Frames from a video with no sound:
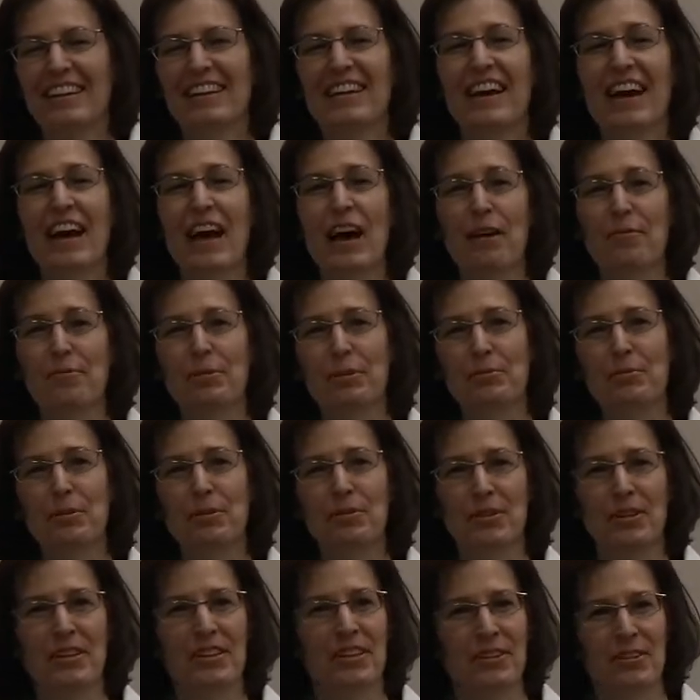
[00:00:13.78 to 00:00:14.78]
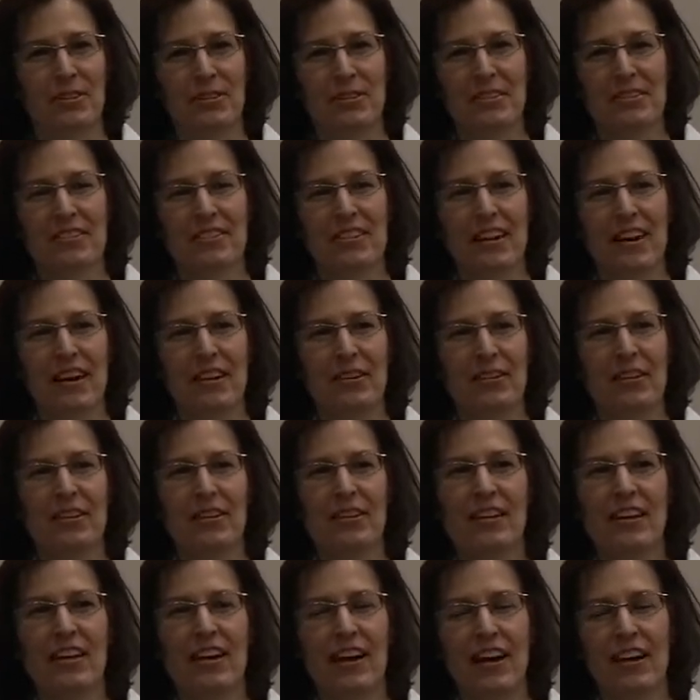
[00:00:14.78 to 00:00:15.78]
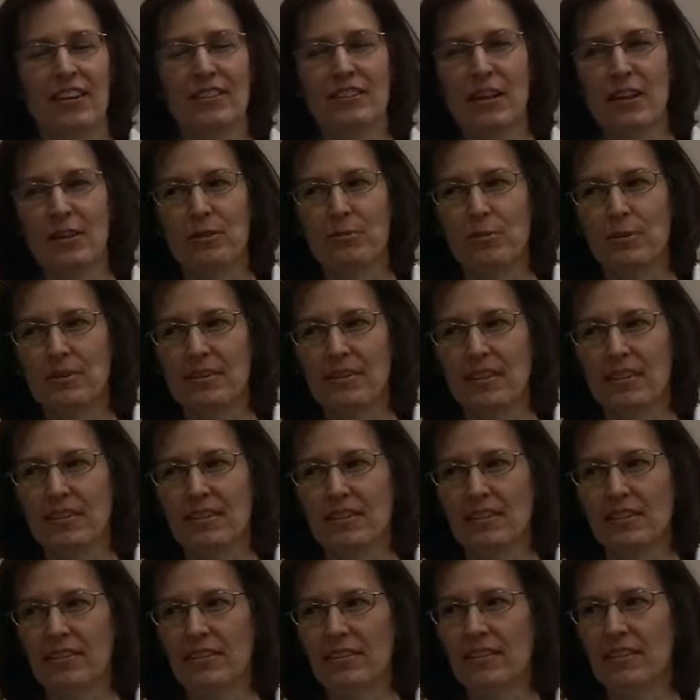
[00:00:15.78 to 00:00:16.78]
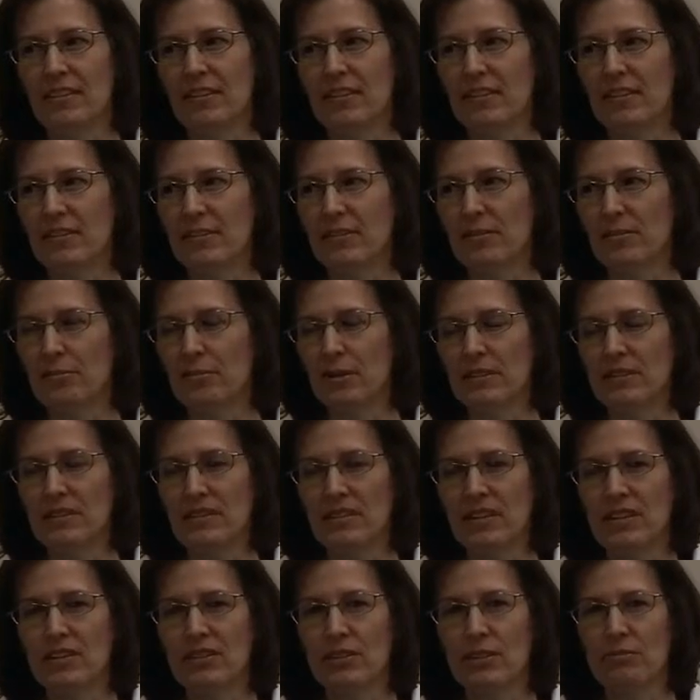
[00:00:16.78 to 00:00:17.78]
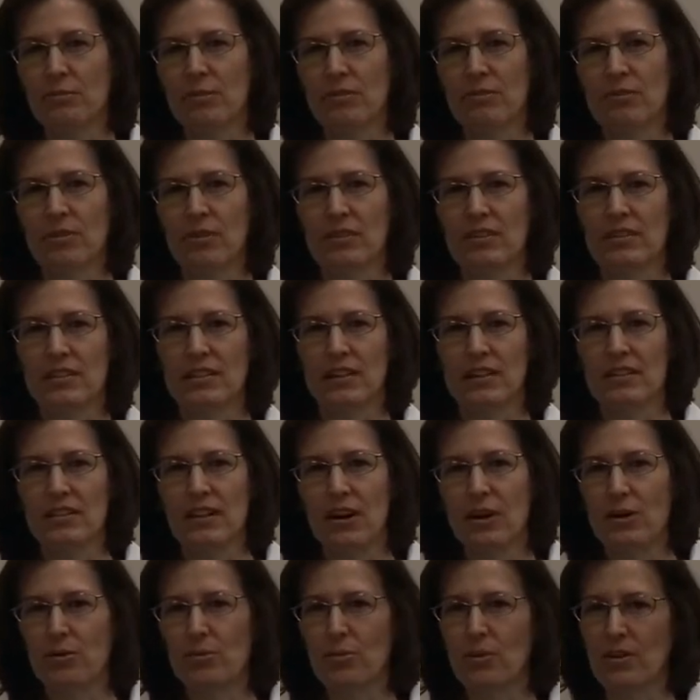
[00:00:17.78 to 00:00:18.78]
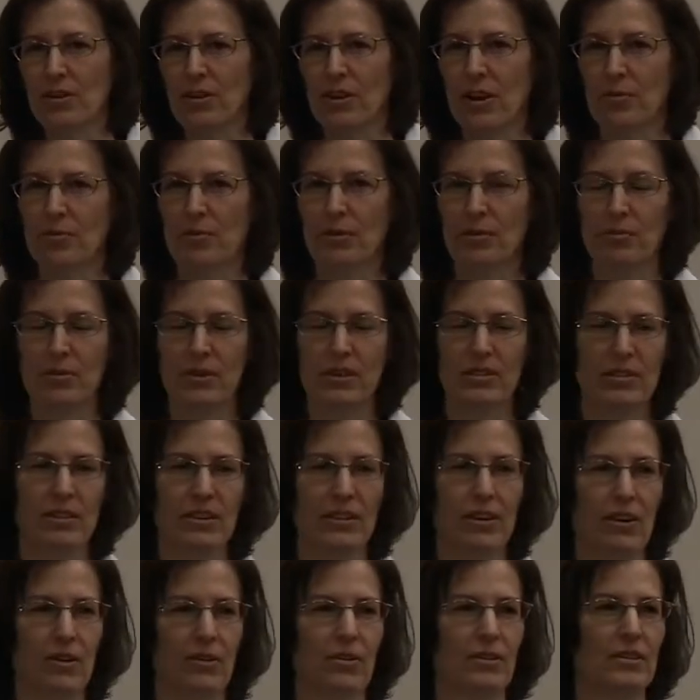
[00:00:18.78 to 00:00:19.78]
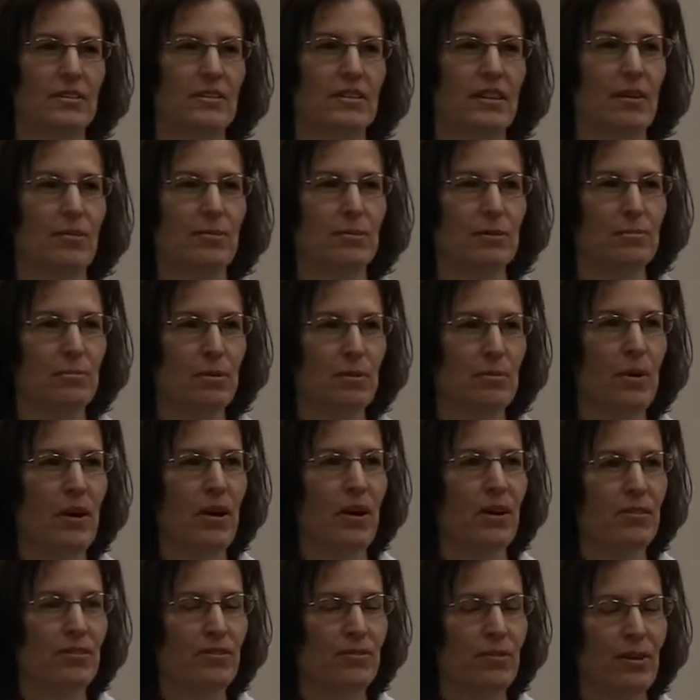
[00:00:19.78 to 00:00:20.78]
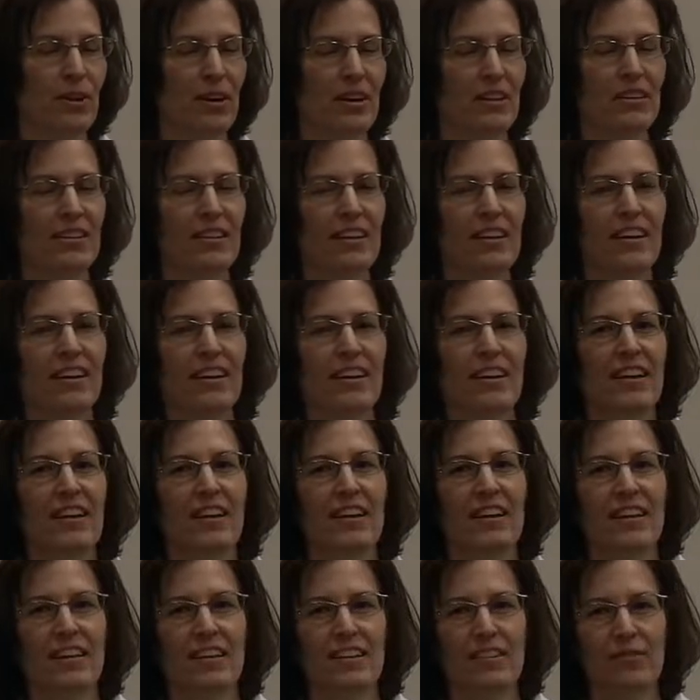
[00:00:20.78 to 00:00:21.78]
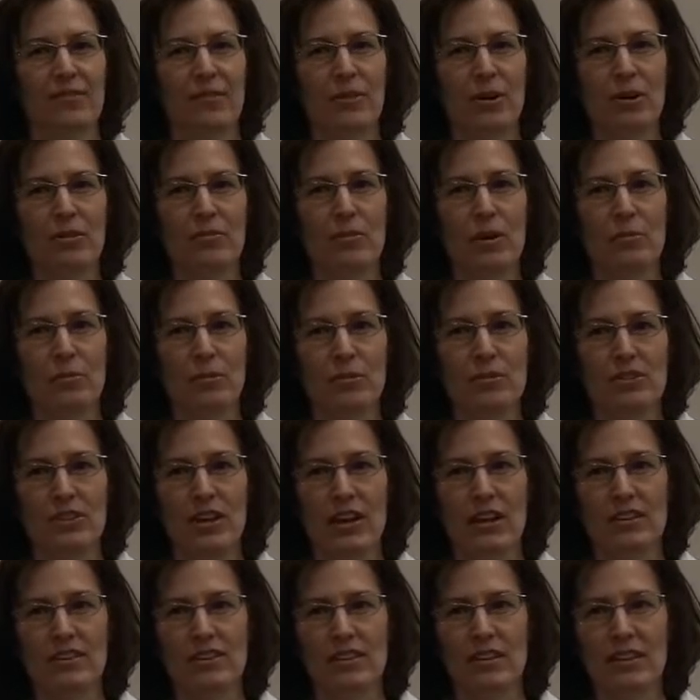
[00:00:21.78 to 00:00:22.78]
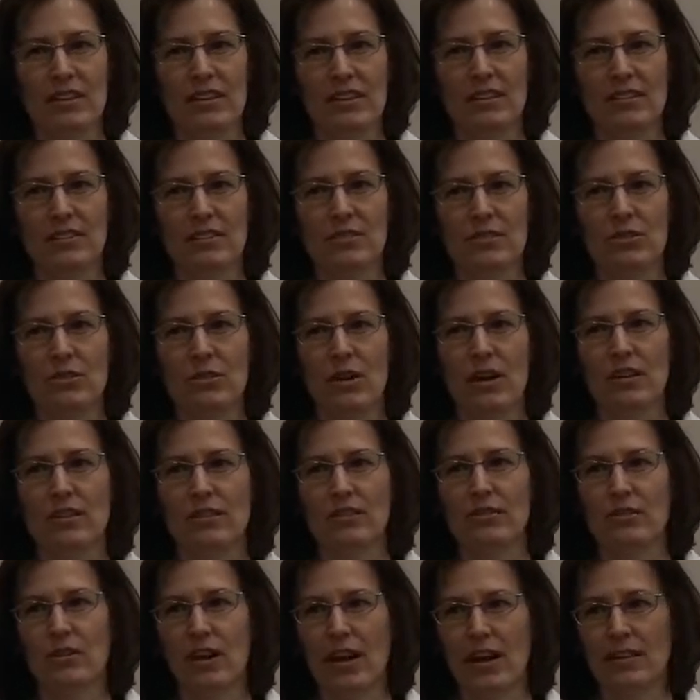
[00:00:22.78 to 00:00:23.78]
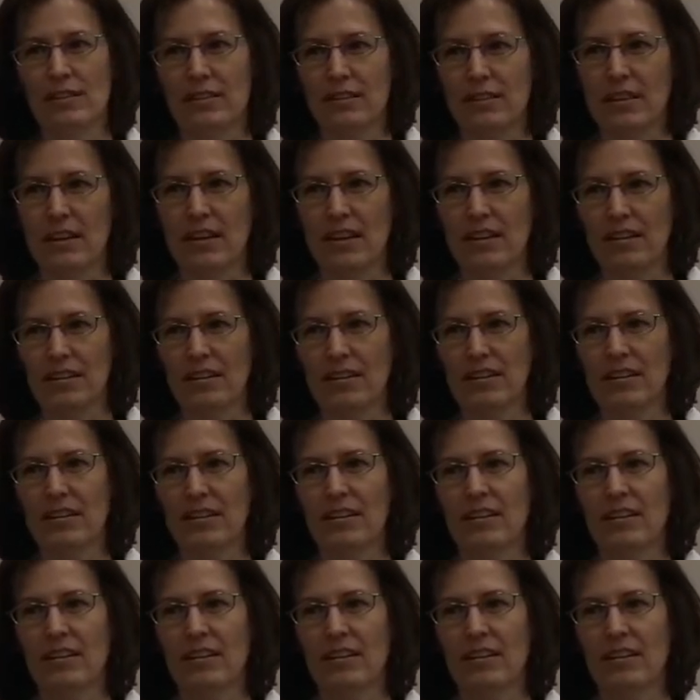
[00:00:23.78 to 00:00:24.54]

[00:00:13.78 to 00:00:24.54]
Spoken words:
happy to be with you. I actually had to present a presentation before the State Charter Board a couple of weeks ago, and as I was preparing for it, one of our most challenging things is trying to translate